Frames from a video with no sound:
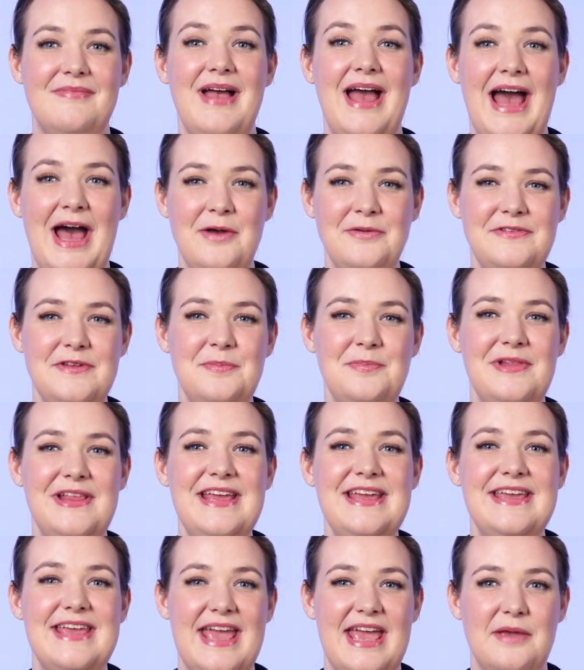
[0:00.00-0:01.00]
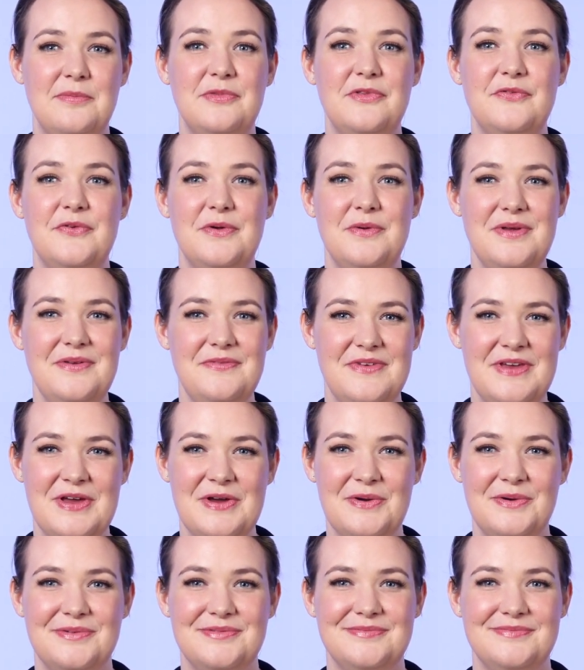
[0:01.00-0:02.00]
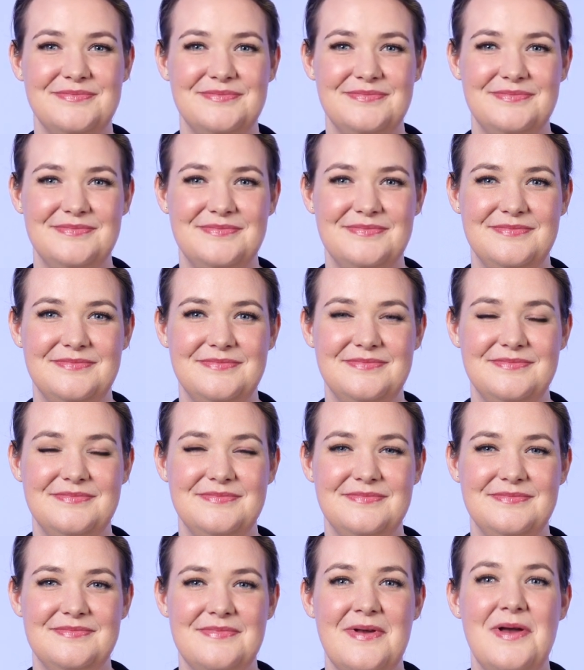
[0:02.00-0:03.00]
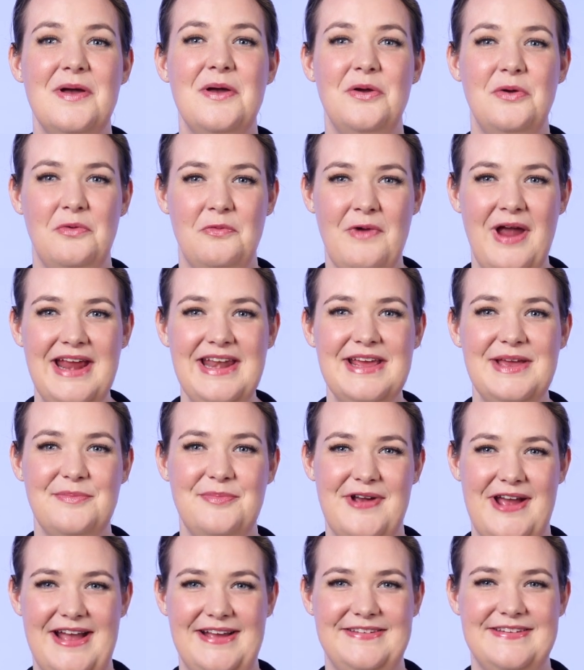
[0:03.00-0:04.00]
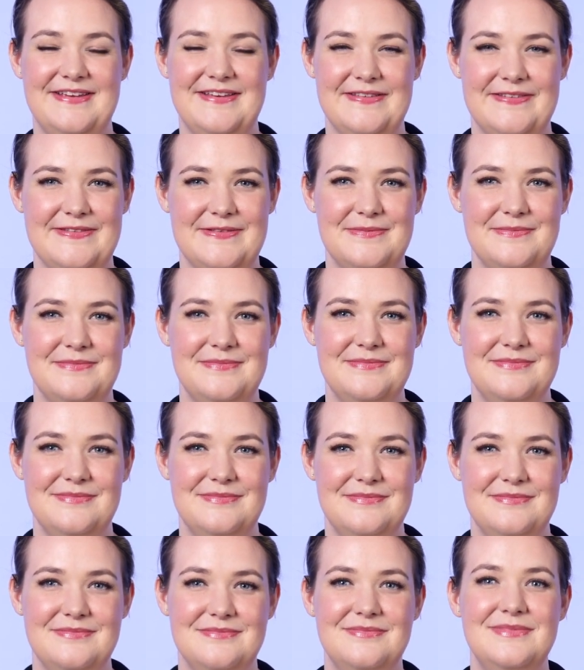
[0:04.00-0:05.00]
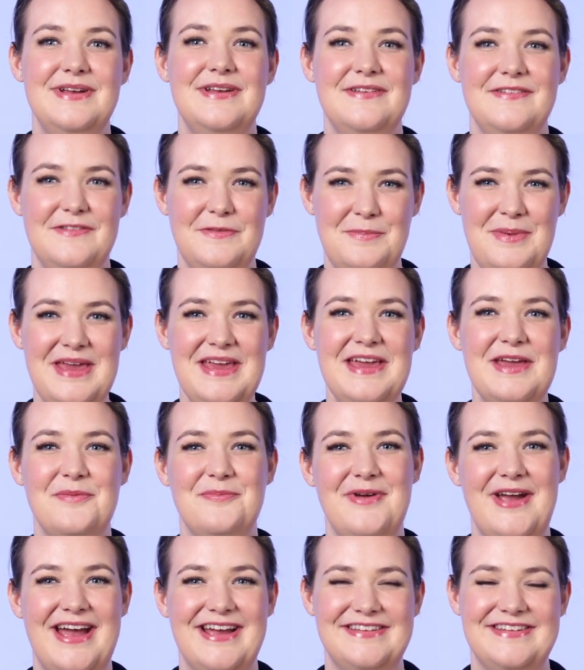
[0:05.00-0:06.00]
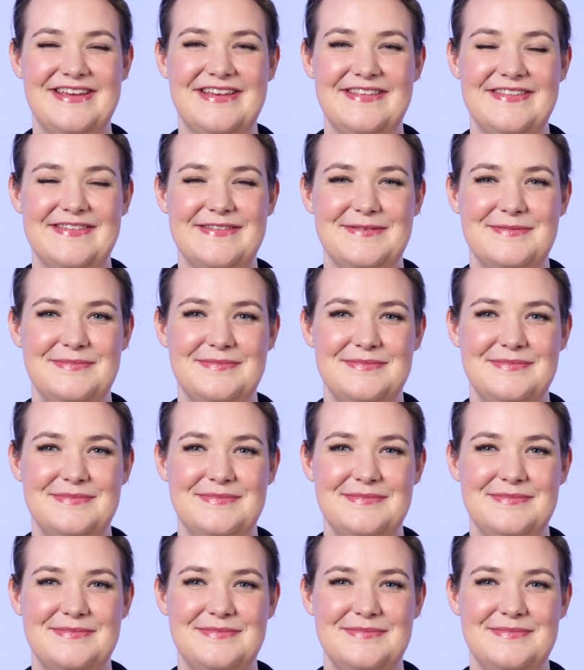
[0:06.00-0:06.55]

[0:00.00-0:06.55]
how to play games for review, writing practice, speaking practice.